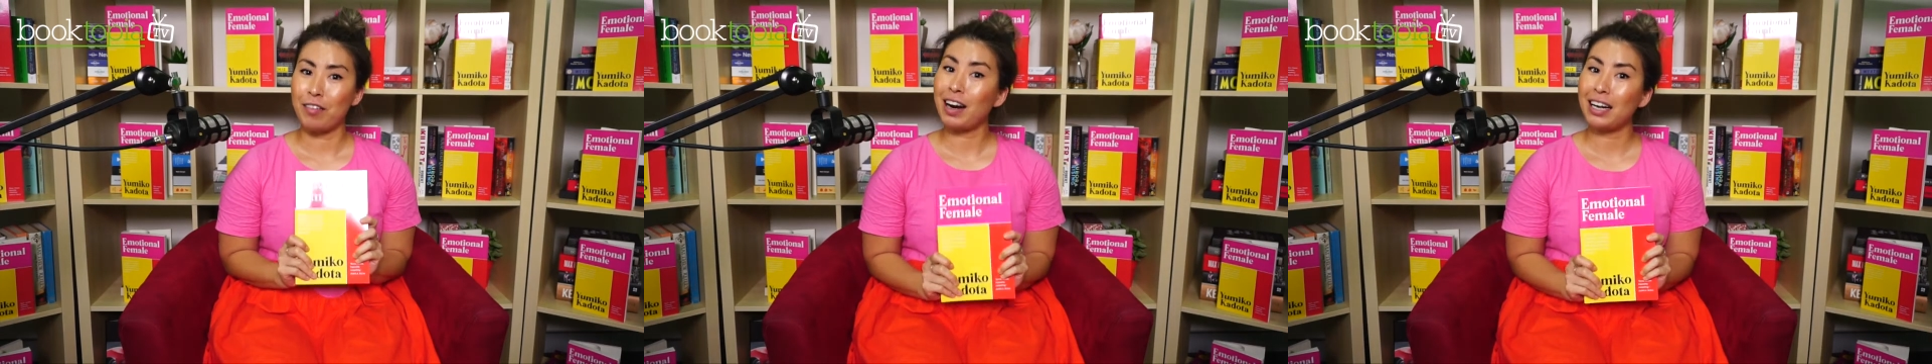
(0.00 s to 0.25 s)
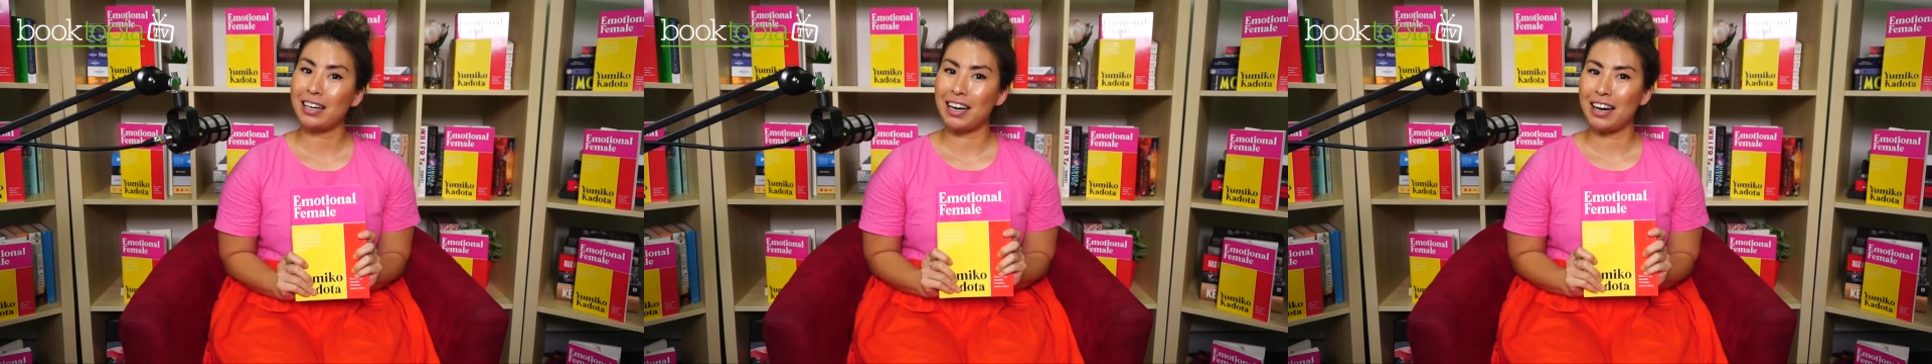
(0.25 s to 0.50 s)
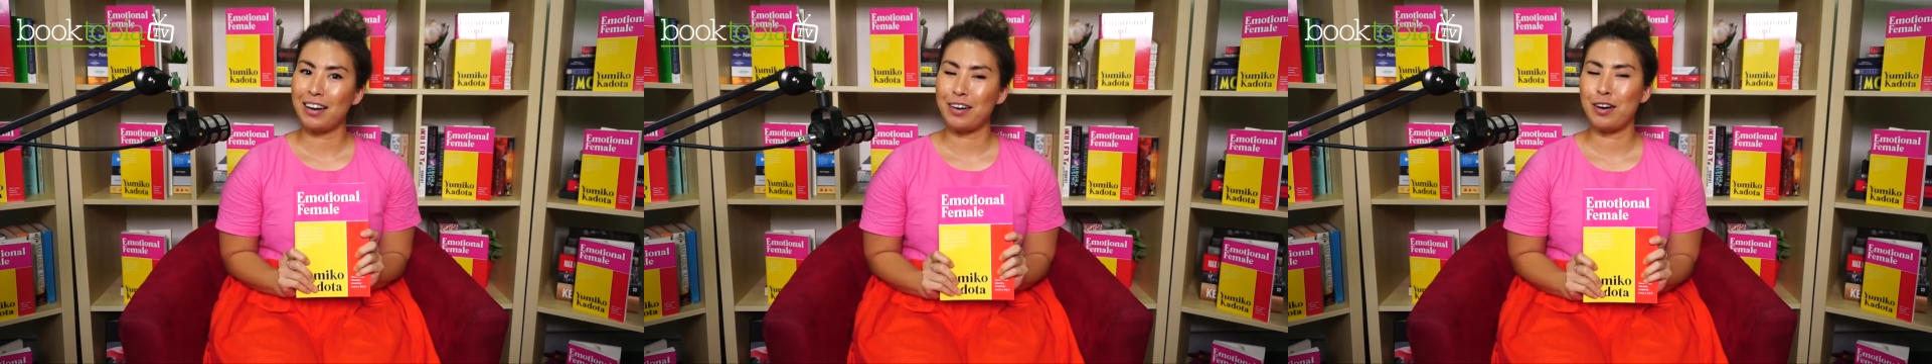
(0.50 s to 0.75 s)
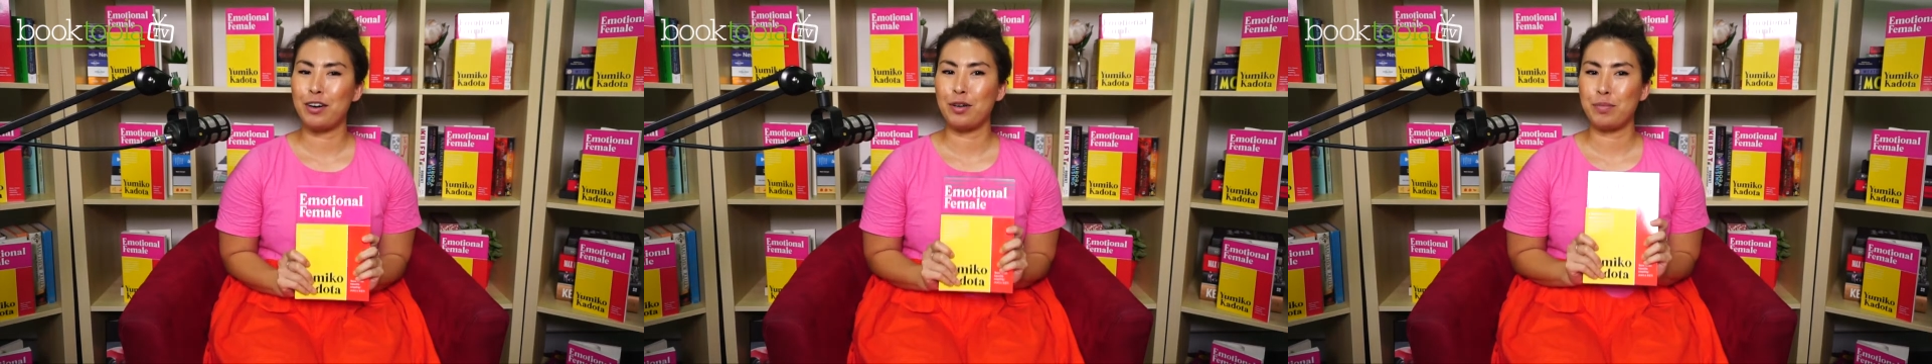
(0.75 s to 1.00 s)
right now
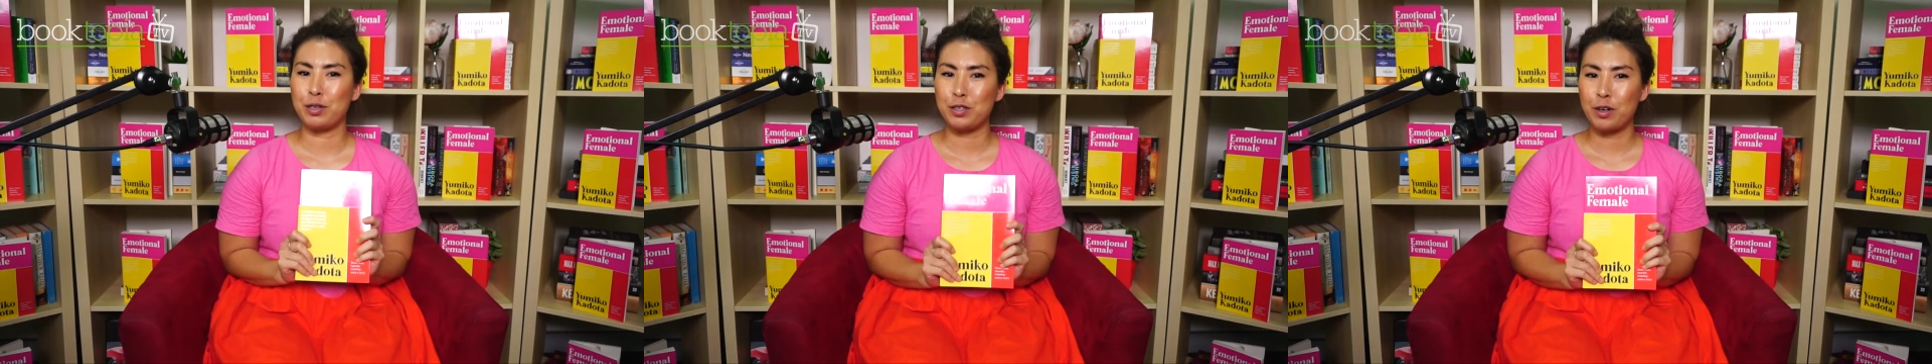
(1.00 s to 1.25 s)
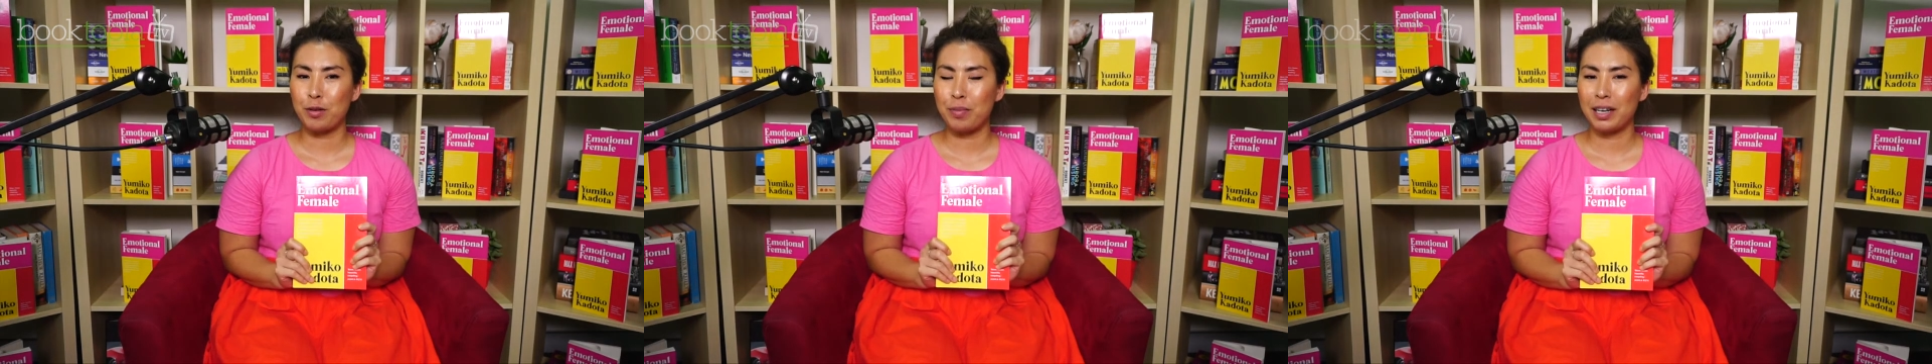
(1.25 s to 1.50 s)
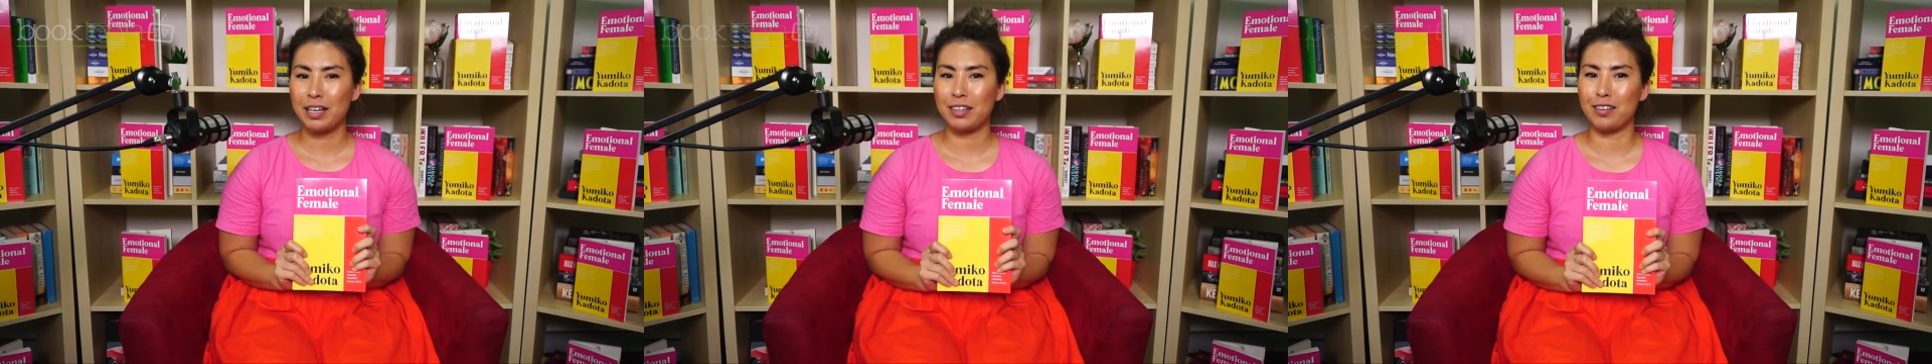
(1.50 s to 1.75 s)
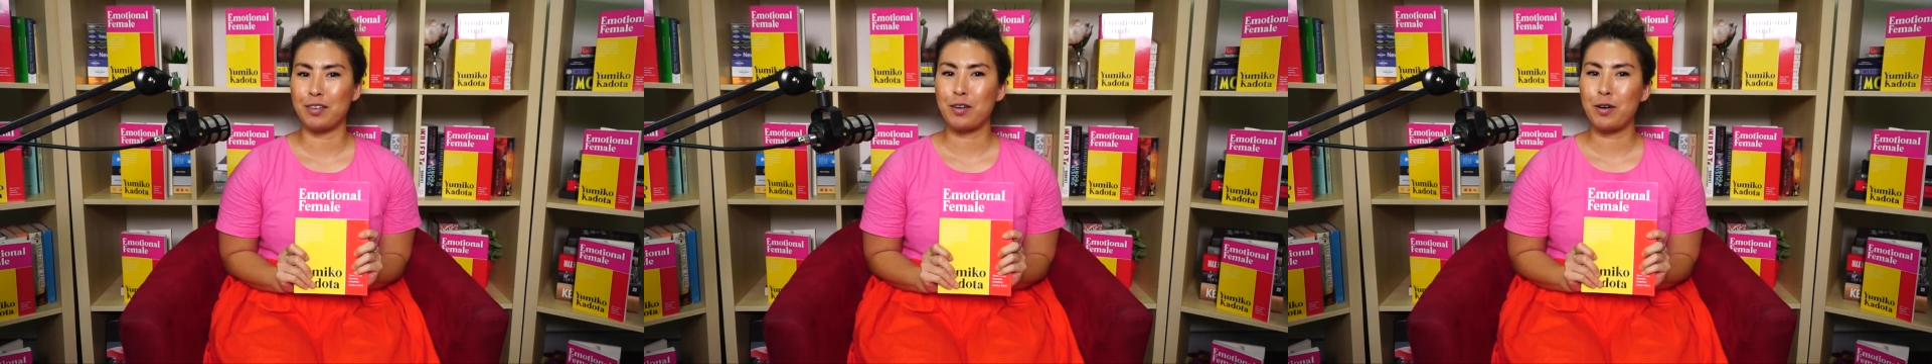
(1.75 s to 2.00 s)
on
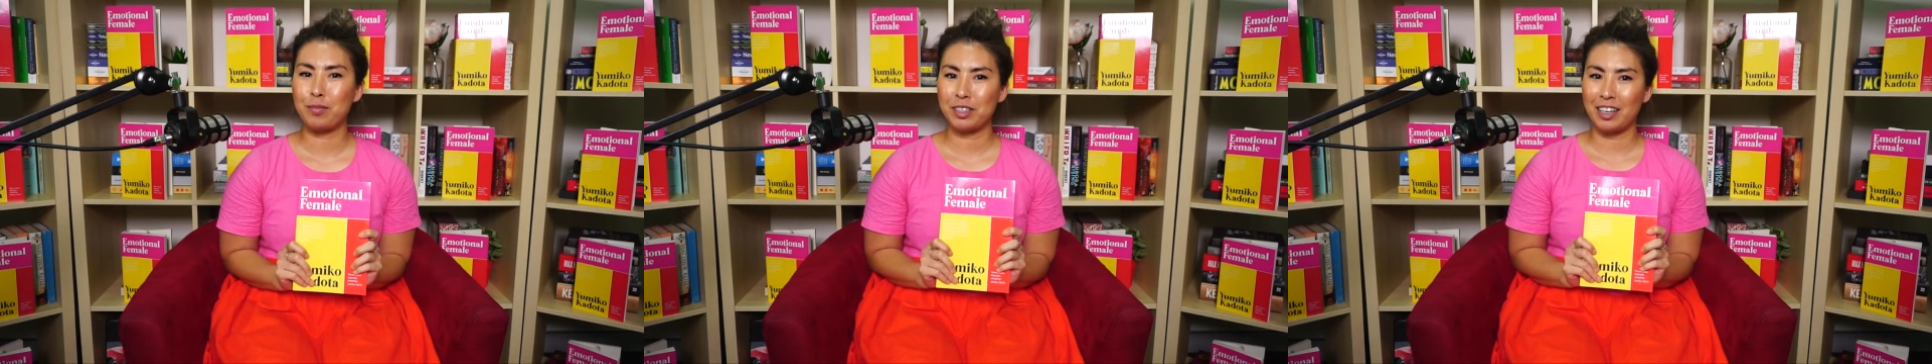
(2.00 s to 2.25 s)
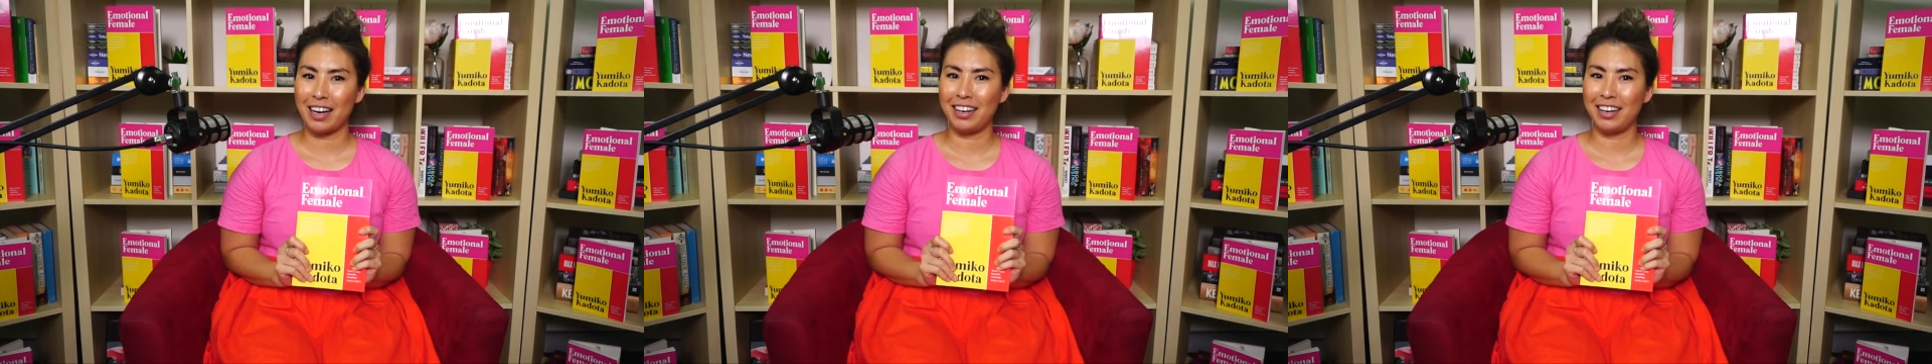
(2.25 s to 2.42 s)
booktopia.com.au.